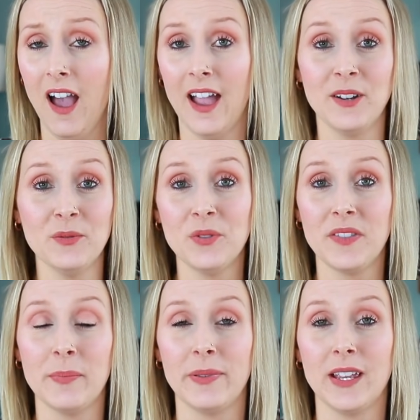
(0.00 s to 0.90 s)
I don't know if
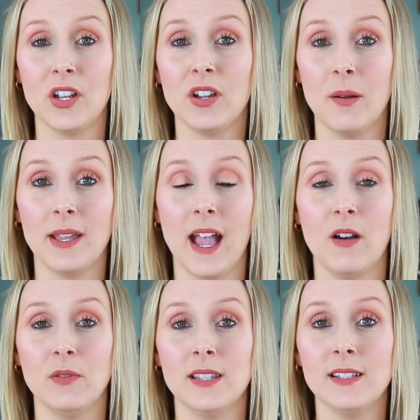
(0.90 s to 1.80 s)
they plan on coming
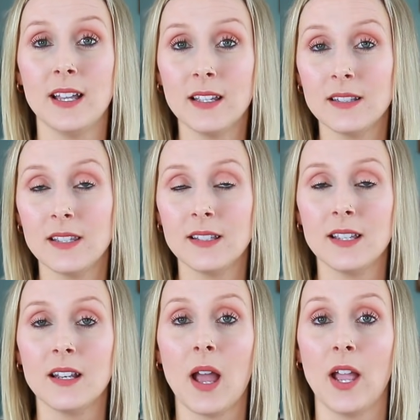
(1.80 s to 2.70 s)
out with a second
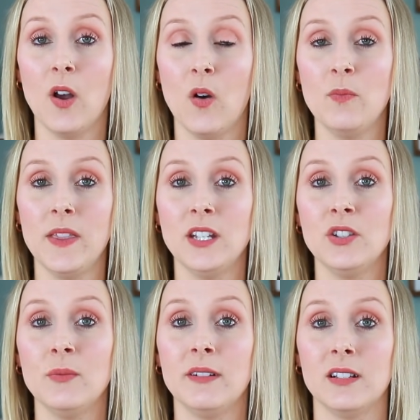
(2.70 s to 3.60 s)
season. I hope they
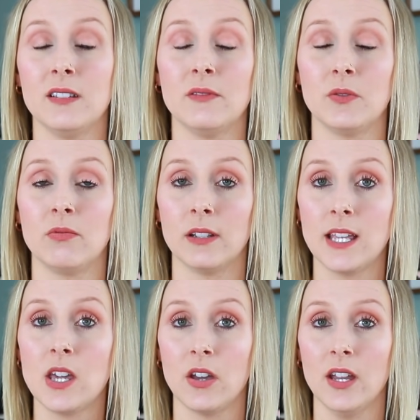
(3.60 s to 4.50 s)
do because it was
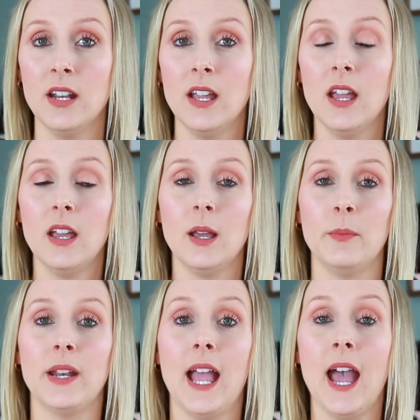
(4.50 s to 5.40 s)
really good
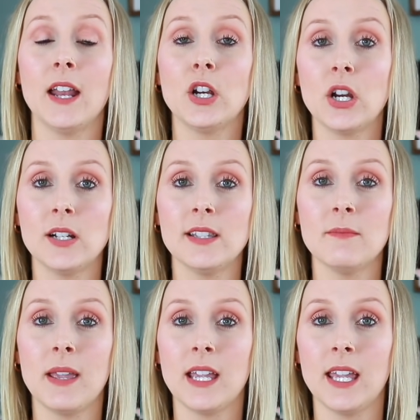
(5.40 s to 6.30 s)
but it had her as the
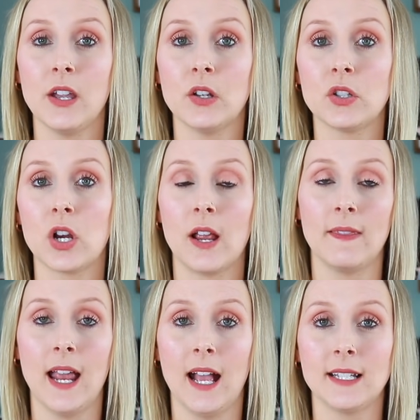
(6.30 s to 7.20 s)
main character
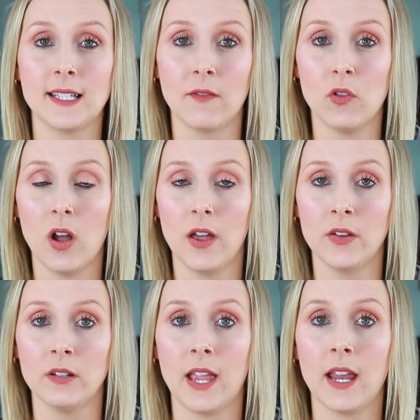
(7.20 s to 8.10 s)
and then it had several
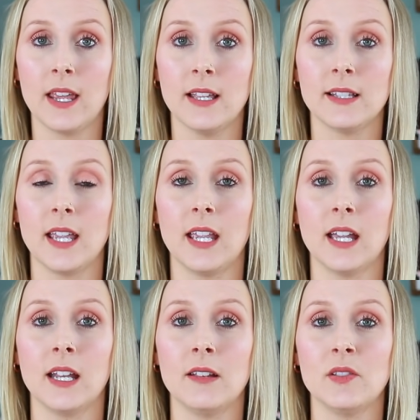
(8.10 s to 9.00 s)
other ladies
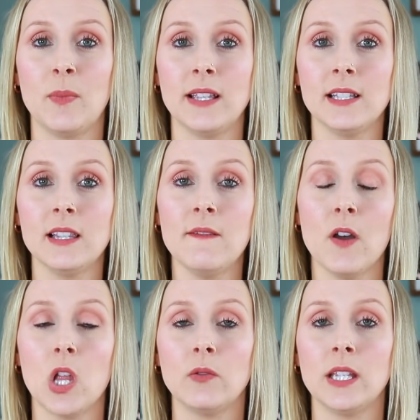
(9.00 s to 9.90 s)
and it was basically
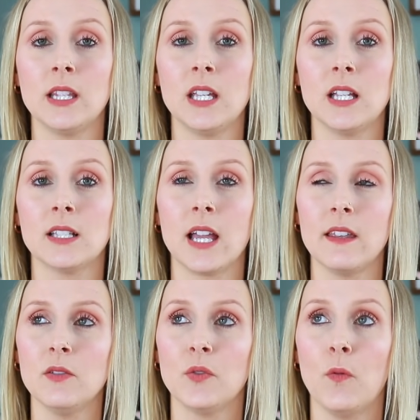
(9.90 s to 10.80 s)
following these, I
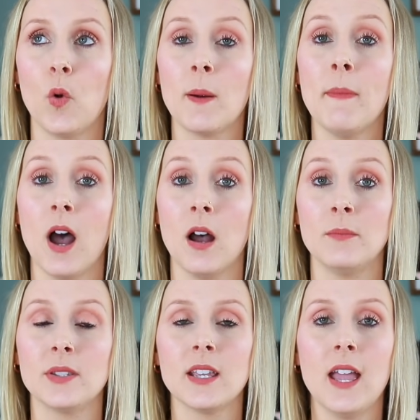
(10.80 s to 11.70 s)
think it was four
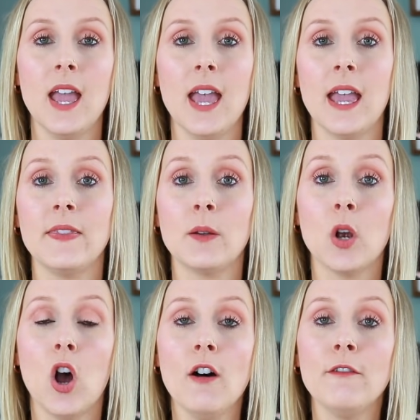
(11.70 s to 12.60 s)
moms, and they
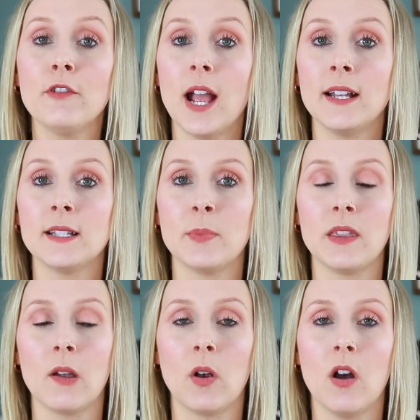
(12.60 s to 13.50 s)
were all friends, but
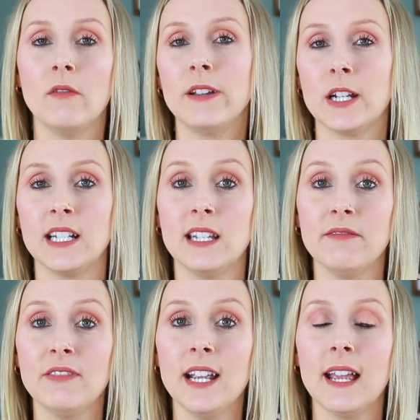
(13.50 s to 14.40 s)
they were all very
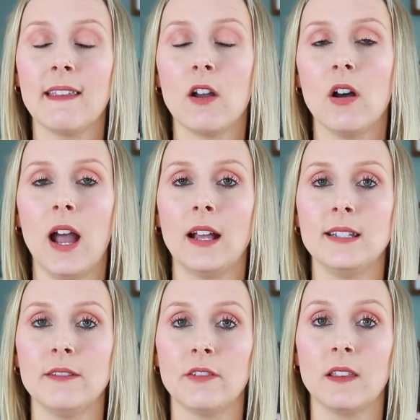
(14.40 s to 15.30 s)
different and they all had
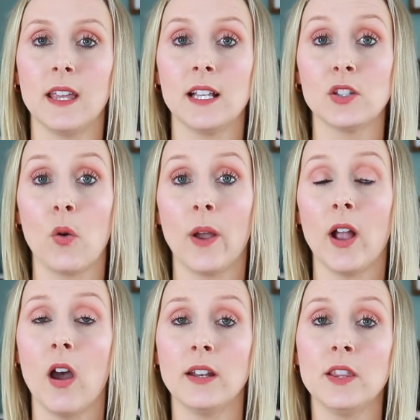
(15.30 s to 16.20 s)
different things going
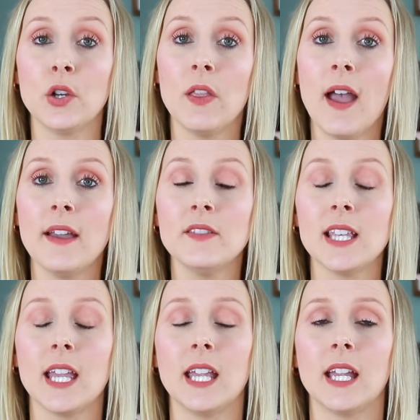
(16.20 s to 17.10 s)
on in their lives
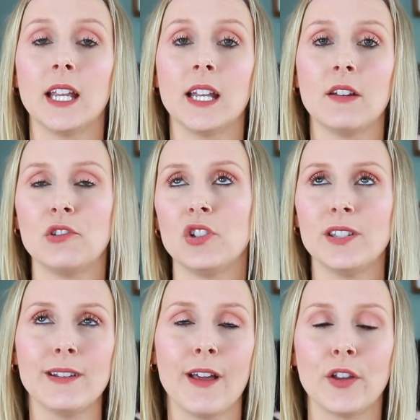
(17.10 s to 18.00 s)
and it was
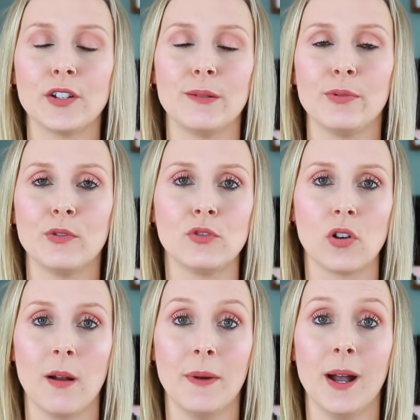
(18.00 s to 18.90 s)
just another typical
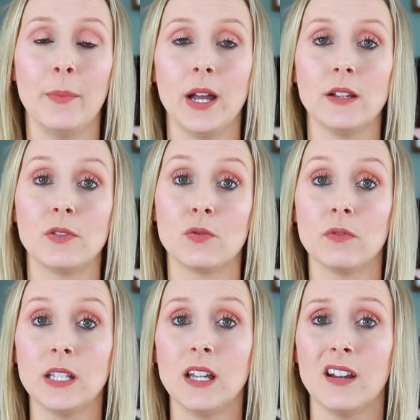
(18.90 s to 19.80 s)
drama, but it was
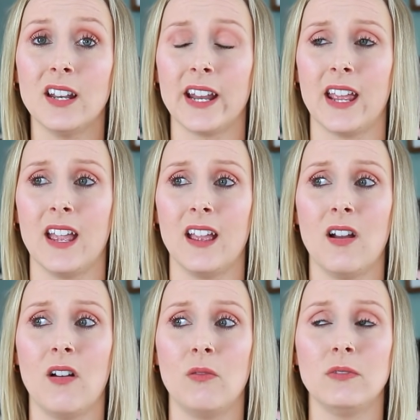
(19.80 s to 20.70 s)
really good and it
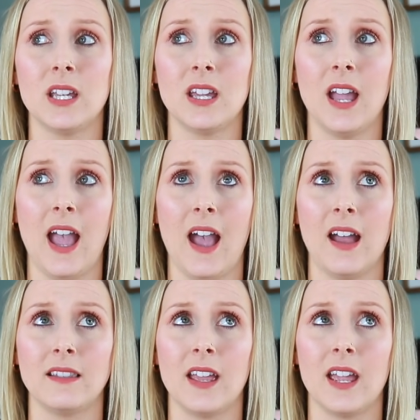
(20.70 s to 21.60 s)
only
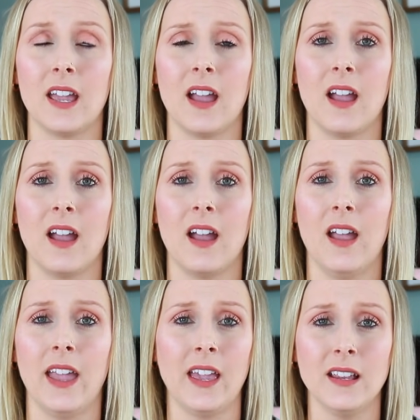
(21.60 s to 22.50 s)
had like
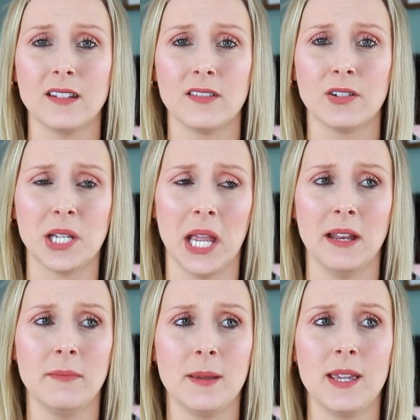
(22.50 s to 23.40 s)
eight or
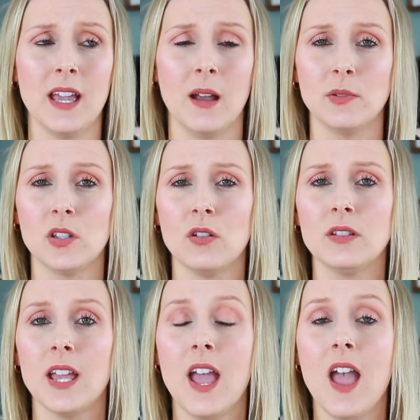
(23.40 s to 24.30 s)
ten maybe
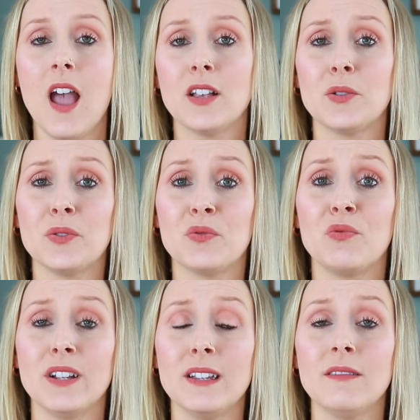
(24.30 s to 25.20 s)
episodes. So I was
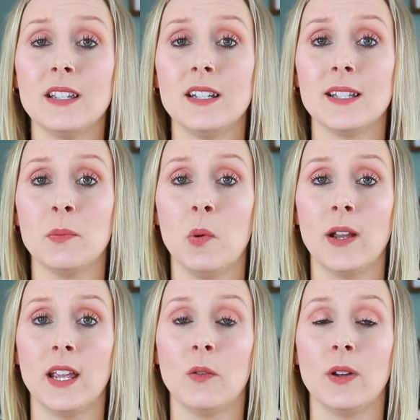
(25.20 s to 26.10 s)
really, really
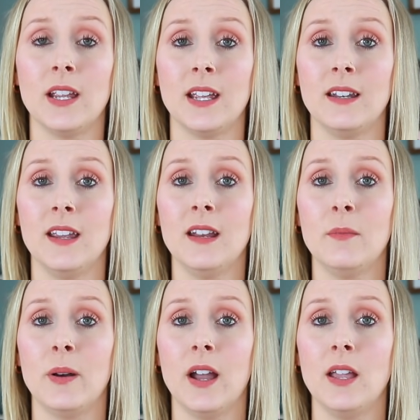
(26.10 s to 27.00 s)
disappointed when it
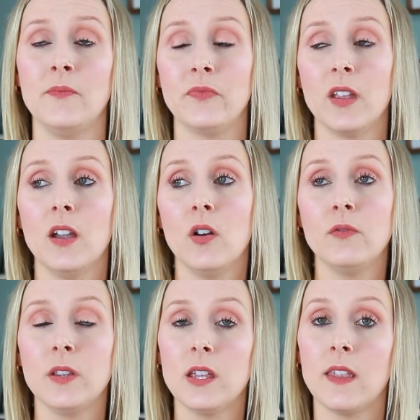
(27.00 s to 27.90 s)
ended, but
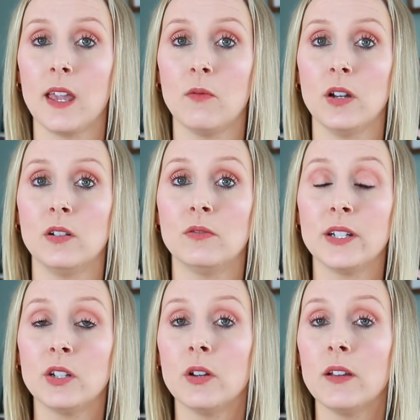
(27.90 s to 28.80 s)
hopefully they will
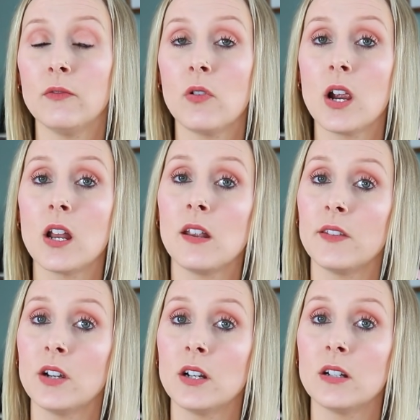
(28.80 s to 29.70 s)
renew it for
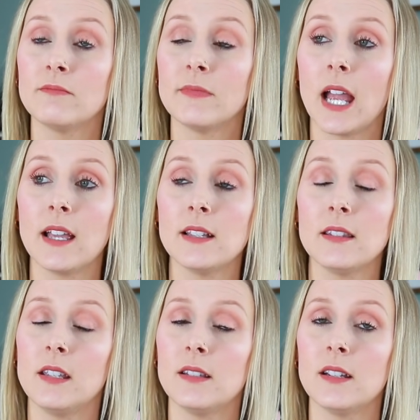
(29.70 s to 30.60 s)
another, I guess,
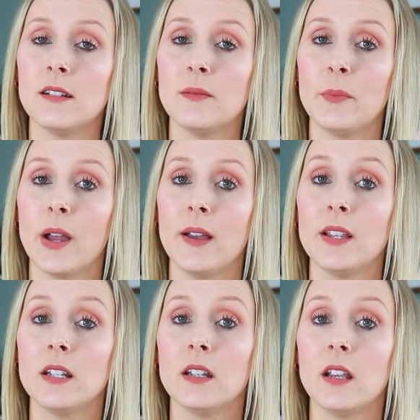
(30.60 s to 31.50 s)
season. But
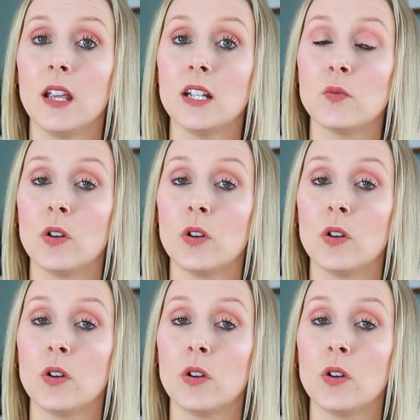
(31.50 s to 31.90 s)
it's